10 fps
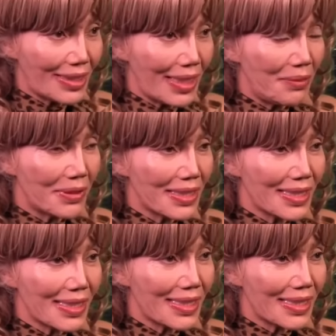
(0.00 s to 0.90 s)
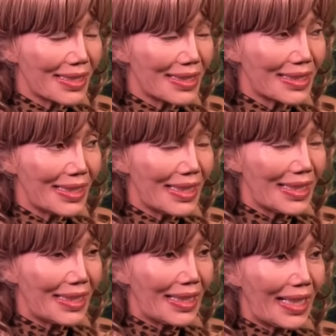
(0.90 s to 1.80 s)
as Heber's assistant,
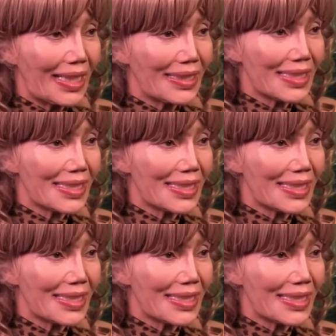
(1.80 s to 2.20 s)
and